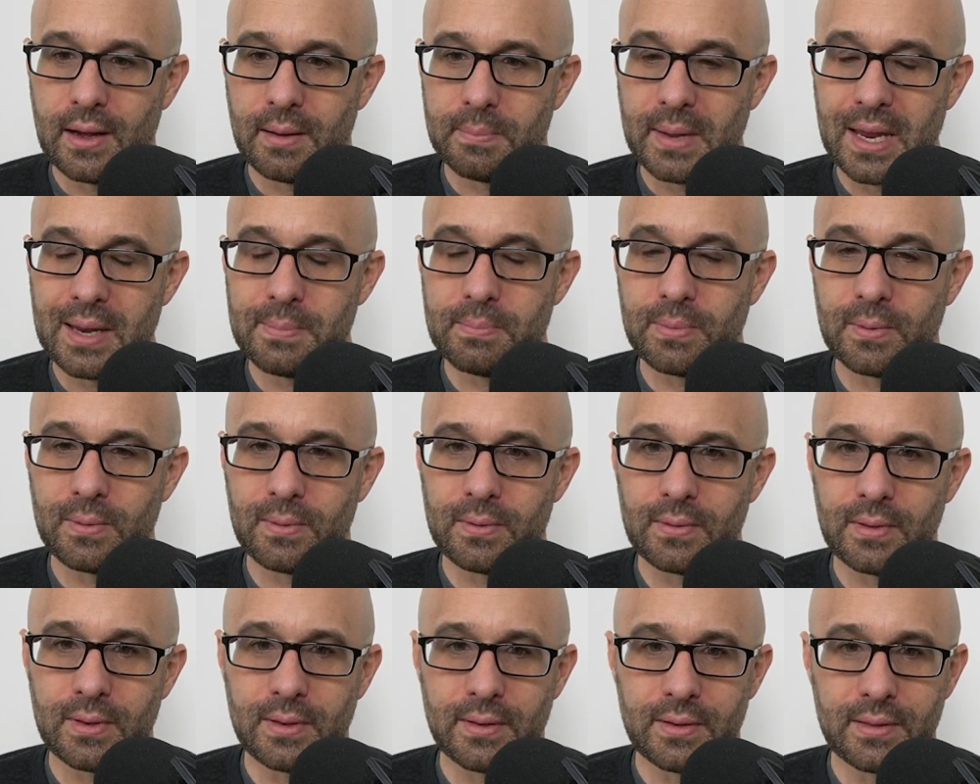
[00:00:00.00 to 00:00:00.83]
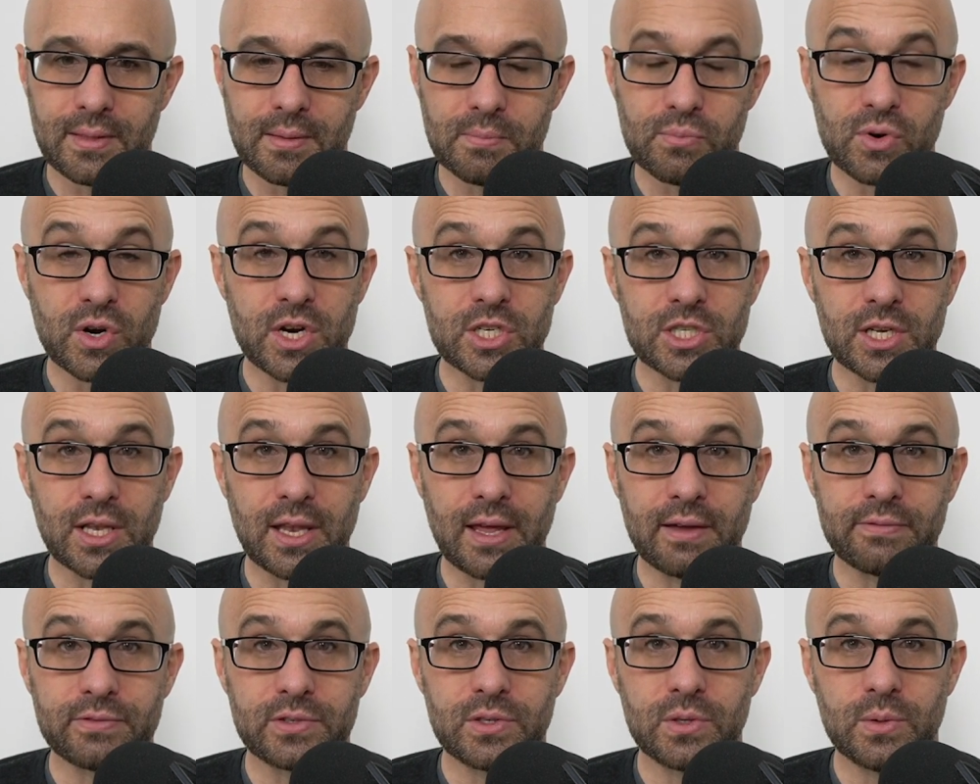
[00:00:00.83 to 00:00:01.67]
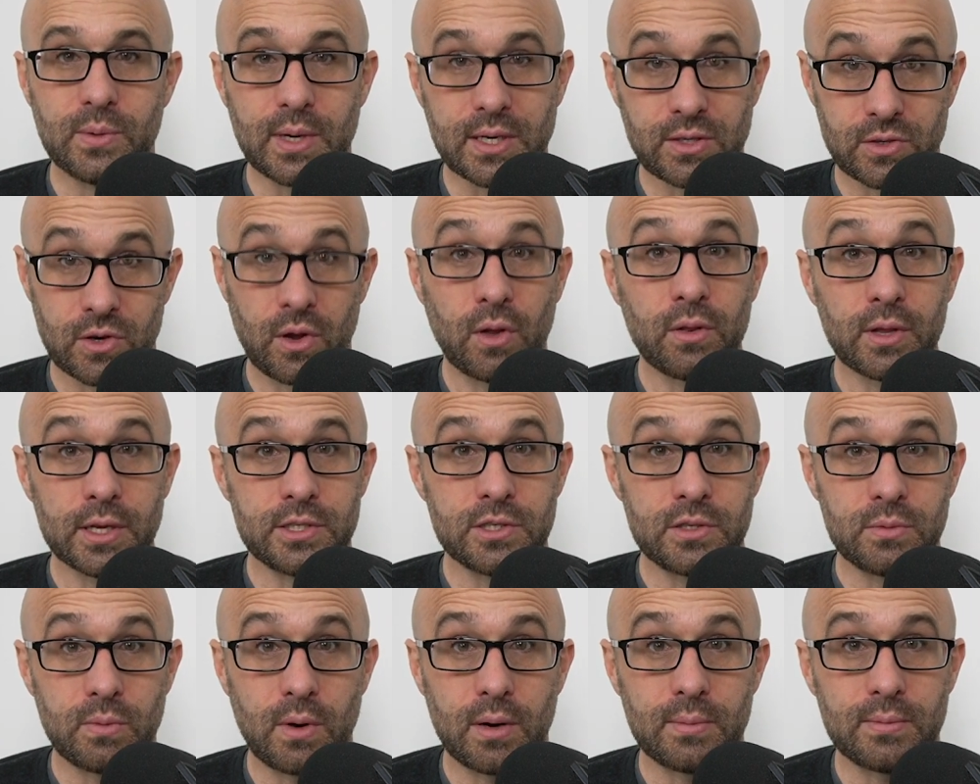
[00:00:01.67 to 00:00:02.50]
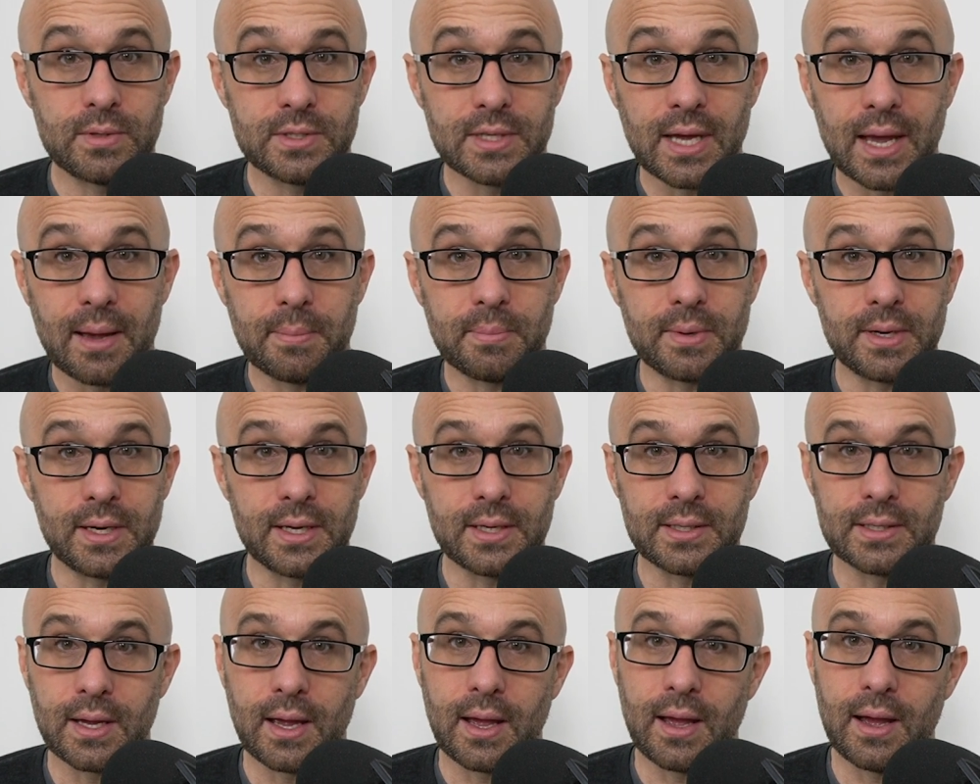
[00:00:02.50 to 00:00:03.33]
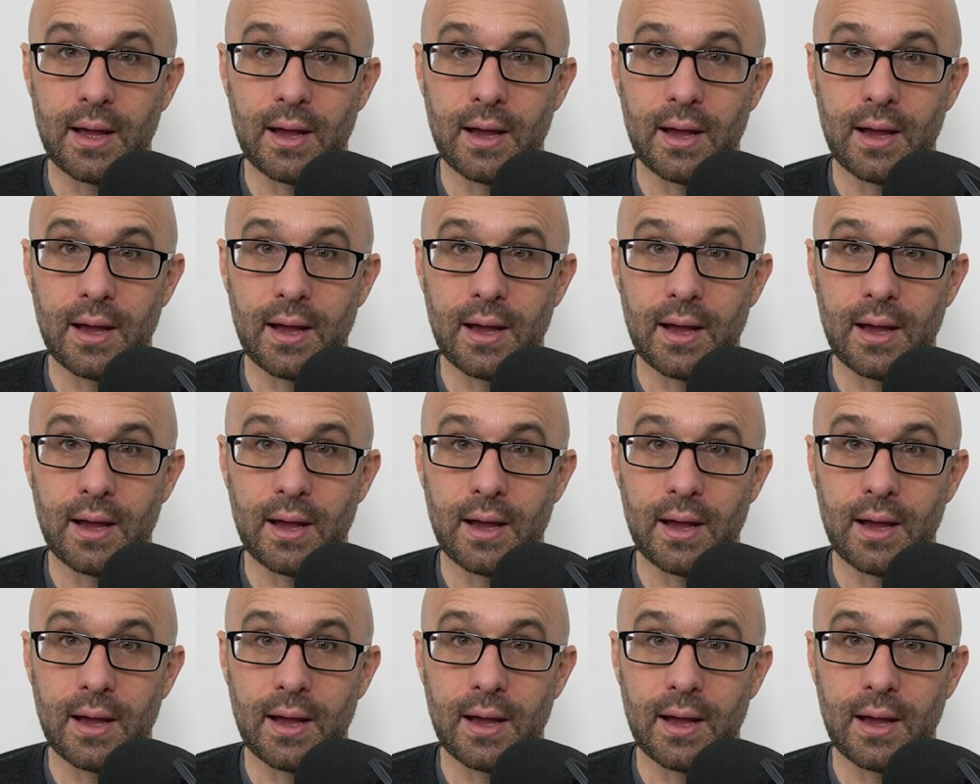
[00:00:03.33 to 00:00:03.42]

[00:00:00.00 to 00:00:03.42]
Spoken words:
people in the British left who acknowledged what was happening